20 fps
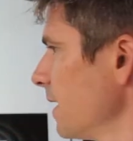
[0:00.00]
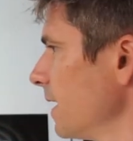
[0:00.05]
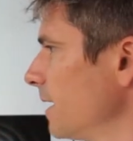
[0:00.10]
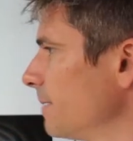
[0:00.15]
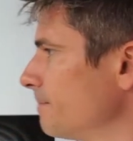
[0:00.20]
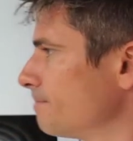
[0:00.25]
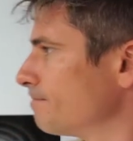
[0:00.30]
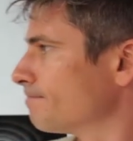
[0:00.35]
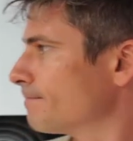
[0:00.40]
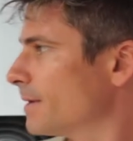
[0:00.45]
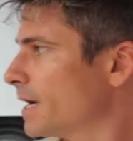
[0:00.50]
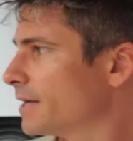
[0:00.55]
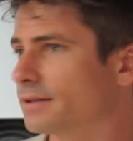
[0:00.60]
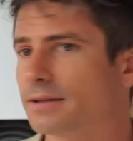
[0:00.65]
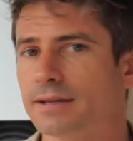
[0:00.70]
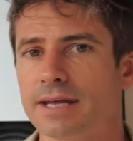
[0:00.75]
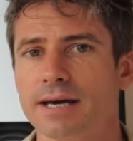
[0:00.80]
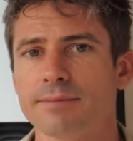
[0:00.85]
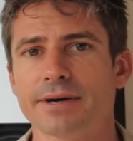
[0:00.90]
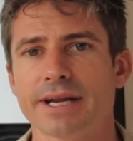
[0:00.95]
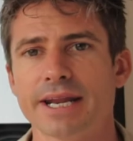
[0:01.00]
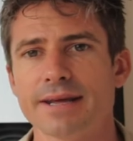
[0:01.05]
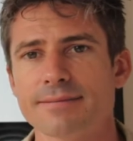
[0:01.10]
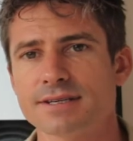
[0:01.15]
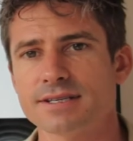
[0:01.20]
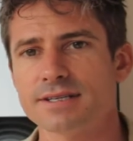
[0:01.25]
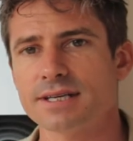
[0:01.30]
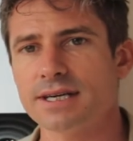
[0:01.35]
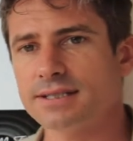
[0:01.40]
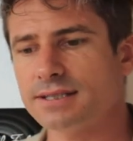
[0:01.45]
Other than that, my name
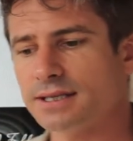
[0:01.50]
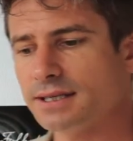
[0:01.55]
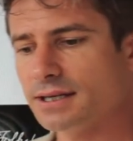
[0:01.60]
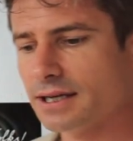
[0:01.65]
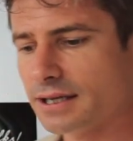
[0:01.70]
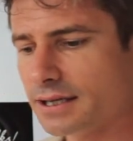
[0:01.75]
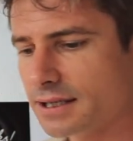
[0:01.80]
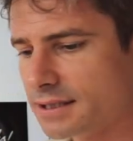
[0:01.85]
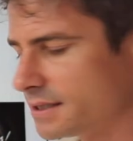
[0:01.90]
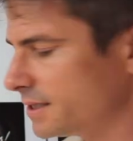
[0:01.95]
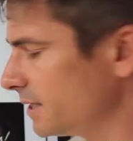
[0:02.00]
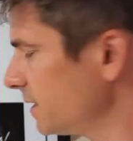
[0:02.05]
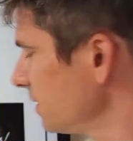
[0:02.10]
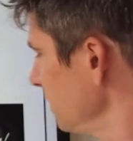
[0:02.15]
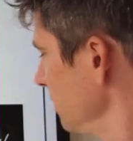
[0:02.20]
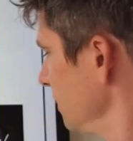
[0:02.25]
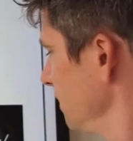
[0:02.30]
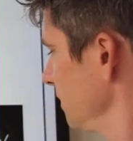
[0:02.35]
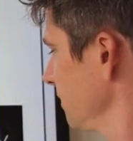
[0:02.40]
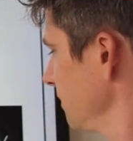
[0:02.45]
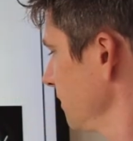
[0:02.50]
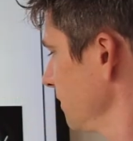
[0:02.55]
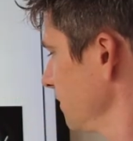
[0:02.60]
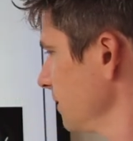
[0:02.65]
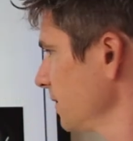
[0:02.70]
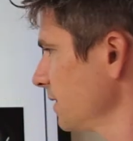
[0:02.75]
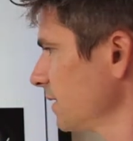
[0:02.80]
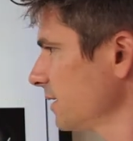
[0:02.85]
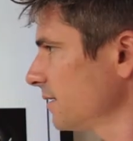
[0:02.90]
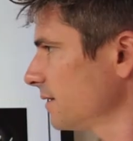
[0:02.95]
is Stacey, like I said.
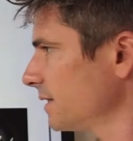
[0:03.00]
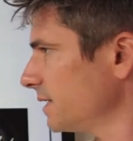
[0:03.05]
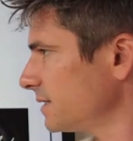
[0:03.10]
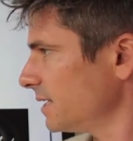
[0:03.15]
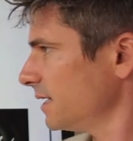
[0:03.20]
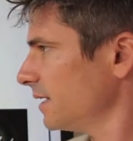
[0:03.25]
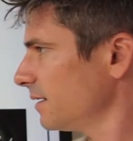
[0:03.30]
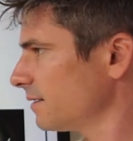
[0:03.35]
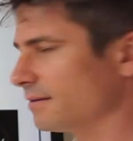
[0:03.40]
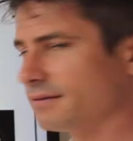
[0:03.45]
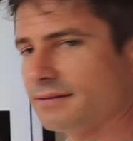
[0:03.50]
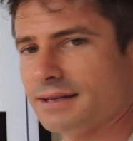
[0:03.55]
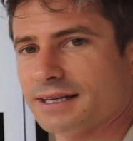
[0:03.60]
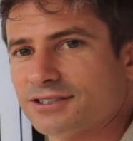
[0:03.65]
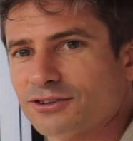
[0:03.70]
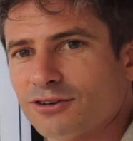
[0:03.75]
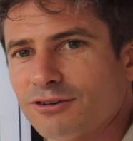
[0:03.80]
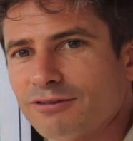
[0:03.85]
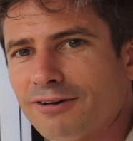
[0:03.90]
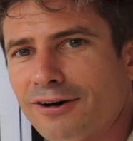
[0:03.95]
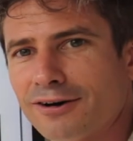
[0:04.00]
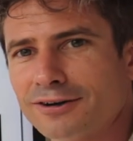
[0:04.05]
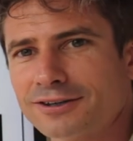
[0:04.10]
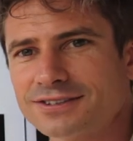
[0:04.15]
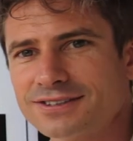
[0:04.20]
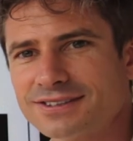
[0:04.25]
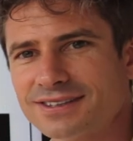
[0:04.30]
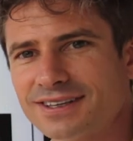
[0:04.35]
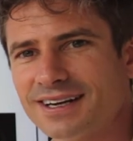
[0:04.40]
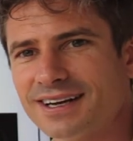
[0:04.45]
That's it. That's all,
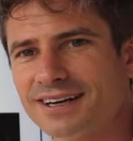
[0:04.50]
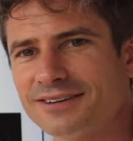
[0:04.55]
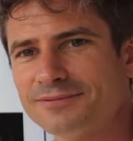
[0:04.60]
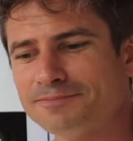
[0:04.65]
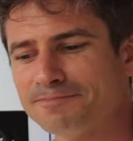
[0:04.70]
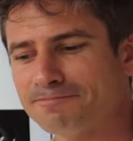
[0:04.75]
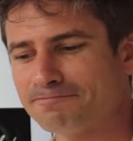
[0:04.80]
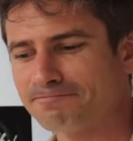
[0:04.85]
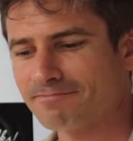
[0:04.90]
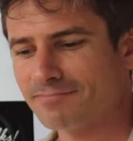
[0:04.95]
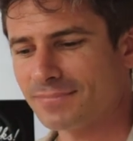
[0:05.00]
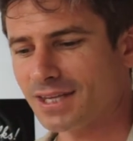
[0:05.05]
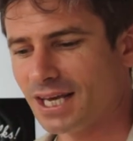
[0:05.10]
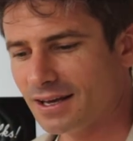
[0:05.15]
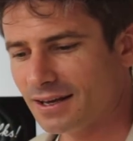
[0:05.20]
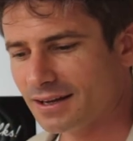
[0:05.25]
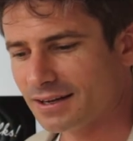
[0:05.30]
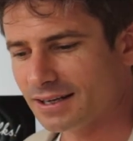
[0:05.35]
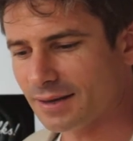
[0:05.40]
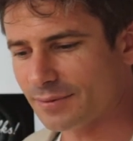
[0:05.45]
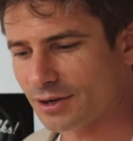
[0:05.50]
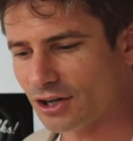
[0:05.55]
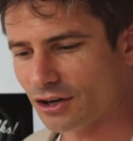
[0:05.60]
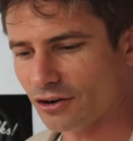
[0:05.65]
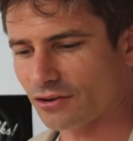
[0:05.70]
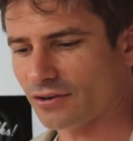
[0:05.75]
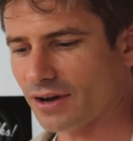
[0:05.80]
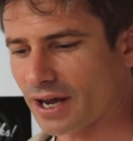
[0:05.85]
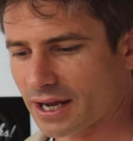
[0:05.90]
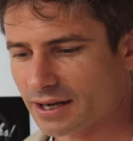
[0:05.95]
folks. Let me
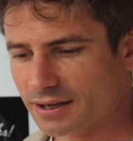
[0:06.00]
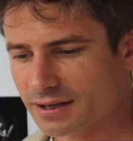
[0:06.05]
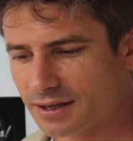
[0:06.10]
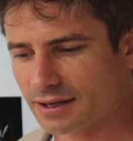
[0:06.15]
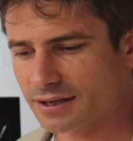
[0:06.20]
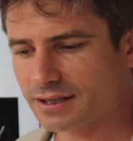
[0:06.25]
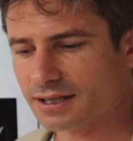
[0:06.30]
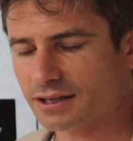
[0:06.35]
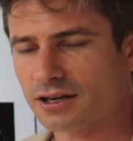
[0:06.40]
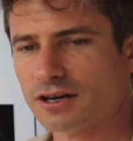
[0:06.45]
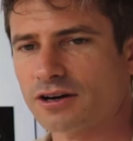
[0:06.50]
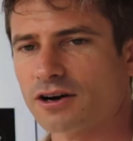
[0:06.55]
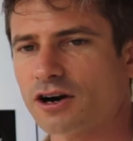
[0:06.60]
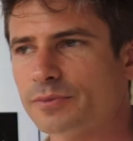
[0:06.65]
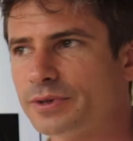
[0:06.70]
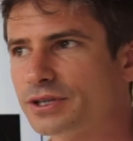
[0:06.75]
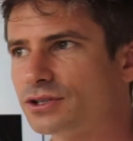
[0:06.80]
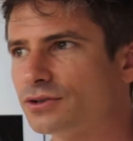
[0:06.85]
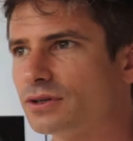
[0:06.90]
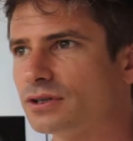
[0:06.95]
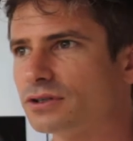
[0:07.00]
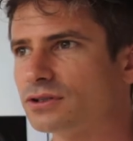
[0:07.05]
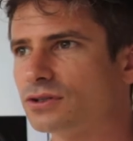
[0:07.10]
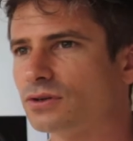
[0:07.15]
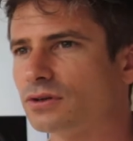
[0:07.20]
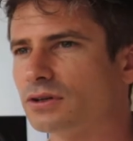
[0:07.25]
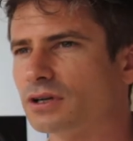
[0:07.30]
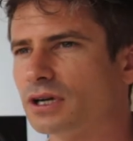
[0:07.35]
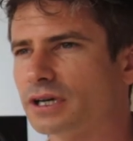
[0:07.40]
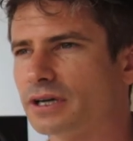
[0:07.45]
know. And I'll be doing a
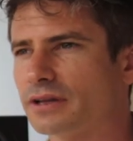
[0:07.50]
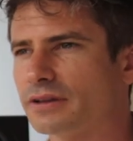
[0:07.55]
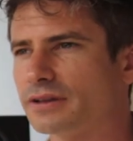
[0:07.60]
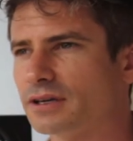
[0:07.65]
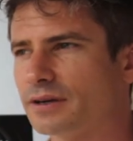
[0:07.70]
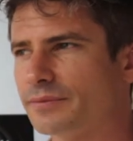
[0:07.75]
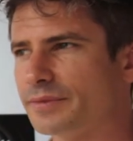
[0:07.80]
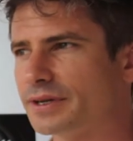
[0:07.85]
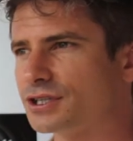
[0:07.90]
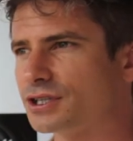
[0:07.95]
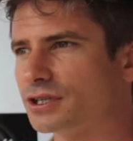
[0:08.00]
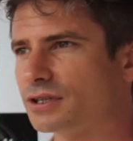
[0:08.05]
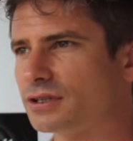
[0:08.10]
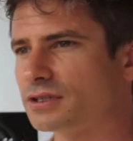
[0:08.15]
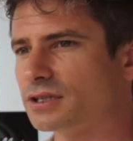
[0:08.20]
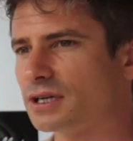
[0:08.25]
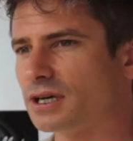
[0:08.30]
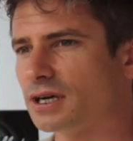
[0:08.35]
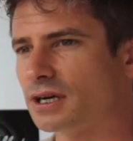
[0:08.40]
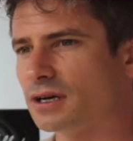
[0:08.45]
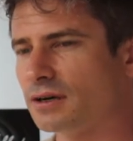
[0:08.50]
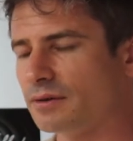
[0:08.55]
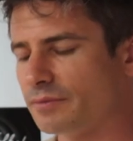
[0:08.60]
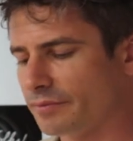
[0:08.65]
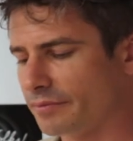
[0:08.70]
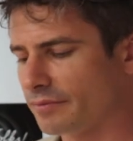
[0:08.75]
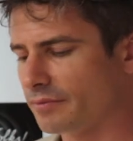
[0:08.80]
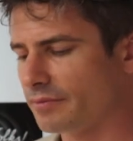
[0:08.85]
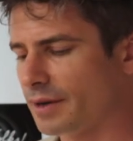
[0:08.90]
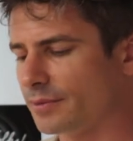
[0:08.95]
talk, like I think I
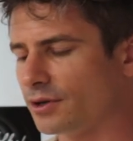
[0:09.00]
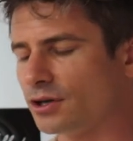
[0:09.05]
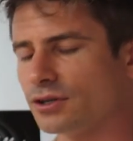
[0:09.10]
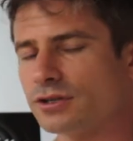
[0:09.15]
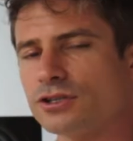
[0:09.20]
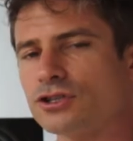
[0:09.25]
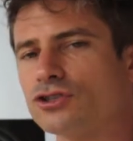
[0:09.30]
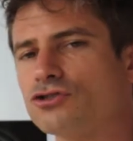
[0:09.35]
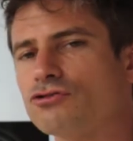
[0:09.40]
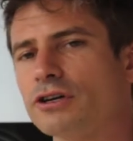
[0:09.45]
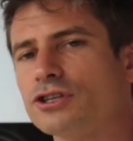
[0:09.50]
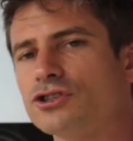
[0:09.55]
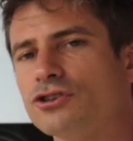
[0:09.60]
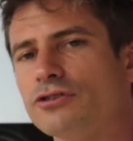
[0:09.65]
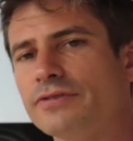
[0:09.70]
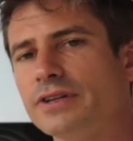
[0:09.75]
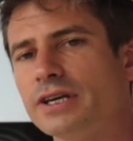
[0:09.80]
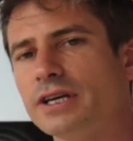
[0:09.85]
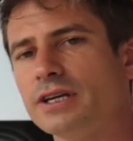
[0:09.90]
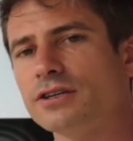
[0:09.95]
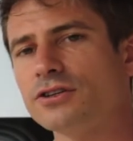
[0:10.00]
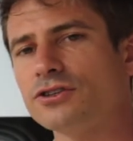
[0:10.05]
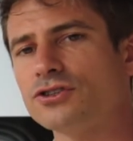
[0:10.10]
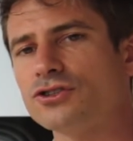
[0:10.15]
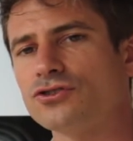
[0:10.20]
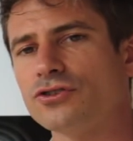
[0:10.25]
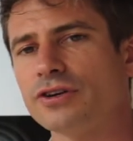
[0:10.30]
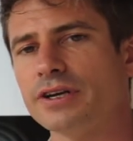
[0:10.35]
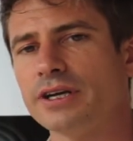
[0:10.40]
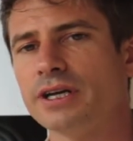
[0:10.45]
mentioned, maybe on the structure of the
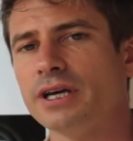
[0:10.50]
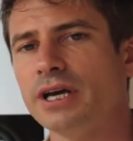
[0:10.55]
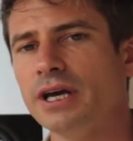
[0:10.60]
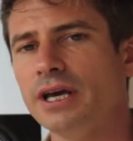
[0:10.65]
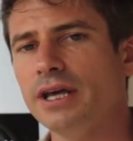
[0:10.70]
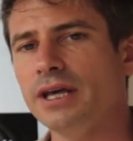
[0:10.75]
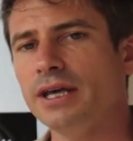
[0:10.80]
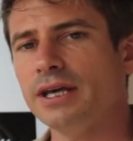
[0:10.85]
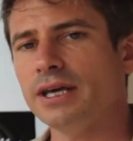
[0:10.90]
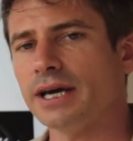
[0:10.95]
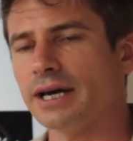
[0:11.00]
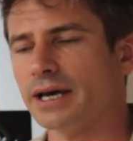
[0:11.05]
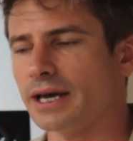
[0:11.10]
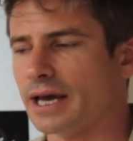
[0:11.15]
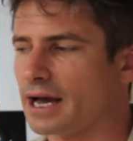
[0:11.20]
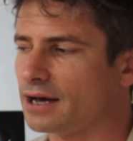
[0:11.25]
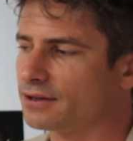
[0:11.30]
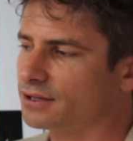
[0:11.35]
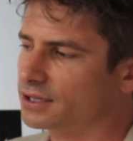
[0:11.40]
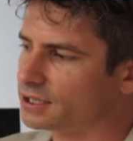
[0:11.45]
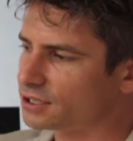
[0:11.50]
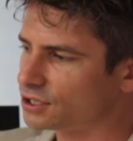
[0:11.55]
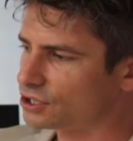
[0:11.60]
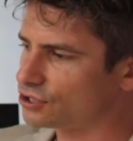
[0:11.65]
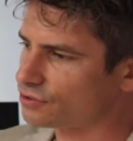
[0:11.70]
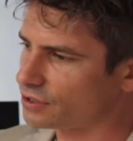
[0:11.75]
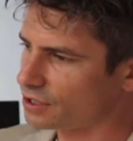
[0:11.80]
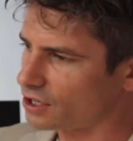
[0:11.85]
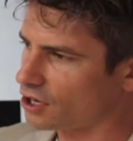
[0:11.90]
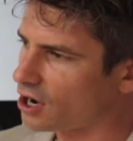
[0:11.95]
industry, how the
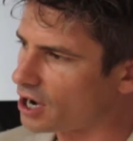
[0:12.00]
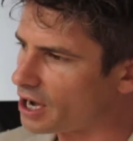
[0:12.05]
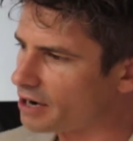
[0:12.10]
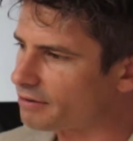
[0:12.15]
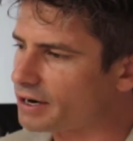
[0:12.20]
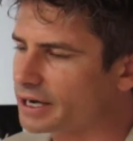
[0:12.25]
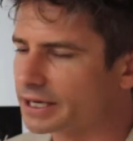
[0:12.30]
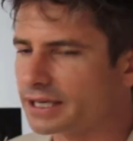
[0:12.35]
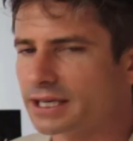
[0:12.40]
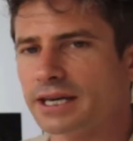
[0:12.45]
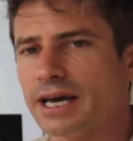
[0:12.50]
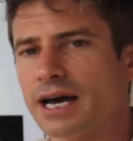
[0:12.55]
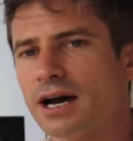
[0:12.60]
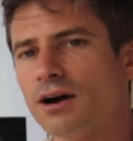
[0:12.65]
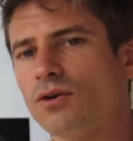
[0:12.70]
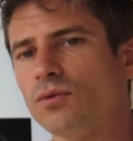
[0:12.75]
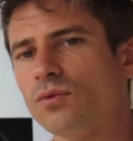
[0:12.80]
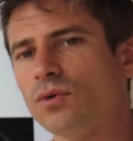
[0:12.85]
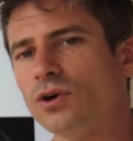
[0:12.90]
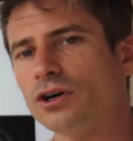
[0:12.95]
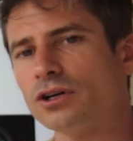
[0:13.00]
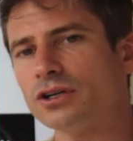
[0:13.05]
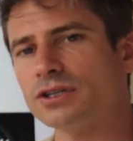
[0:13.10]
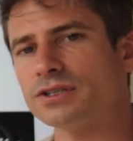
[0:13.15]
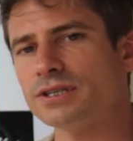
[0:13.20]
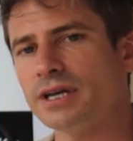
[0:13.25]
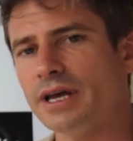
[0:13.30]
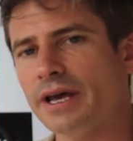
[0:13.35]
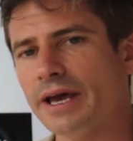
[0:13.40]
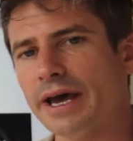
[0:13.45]
industry, the hierarchy, how it
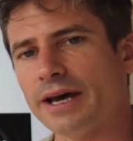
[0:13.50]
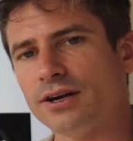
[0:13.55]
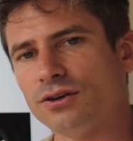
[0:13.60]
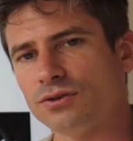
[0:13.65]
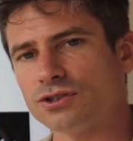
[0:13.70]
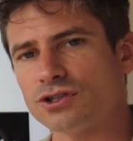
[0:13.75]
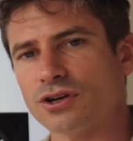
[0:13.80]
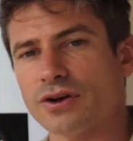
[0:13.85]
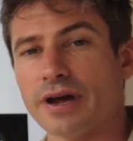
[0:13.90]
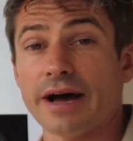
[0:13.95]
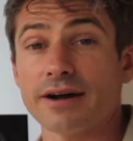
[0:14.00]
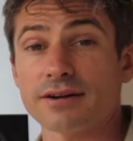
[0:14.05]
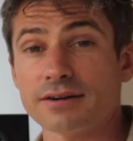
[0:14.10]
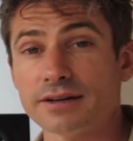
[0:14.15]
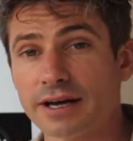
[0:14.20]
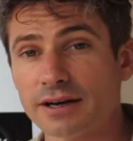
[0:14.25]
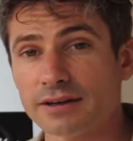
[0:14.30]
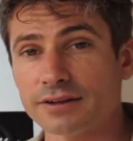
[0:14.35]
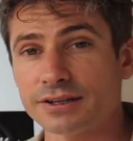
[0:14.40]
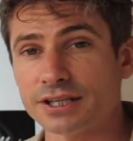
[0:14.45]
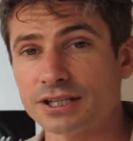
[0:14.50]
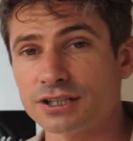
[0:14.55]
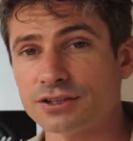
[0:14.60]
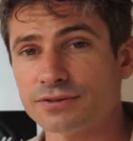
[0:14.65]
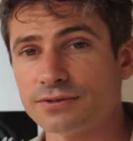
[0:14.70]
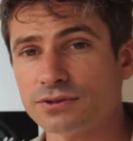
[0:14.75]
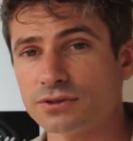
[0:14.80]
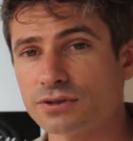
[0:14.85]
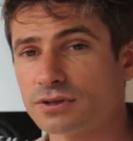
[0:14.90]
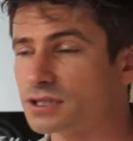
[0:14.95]
works, and also how to nail the
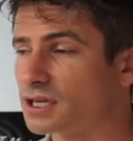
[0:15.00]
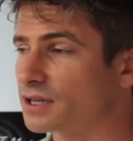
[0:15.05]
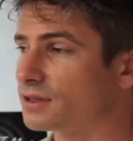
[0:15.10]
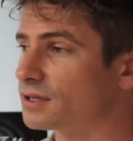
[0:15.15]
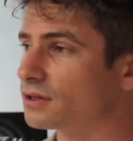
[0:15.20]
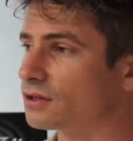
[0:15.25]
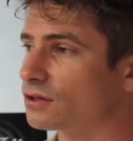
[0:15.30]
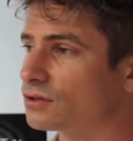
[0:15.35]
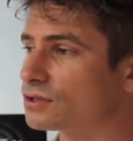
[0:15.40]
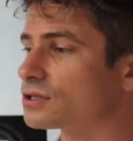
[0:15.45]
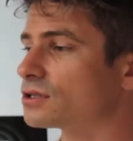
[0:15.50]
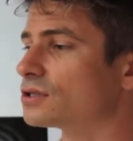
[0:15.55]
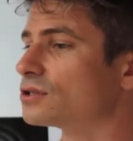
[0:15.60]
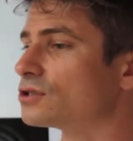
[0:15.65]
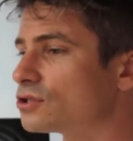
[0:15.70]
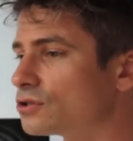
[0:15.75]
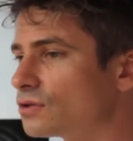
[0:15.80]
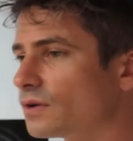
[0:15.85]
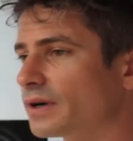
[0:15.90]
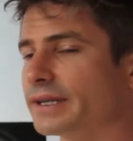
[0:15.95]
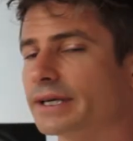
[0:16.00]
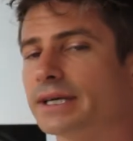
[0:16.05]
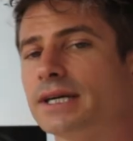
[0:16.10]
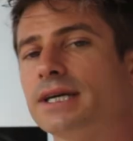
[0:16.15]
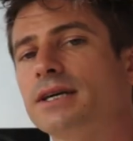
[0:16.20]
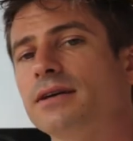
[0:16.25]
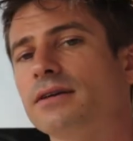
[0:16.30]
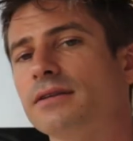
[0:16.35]
interview, because I think those are the two other key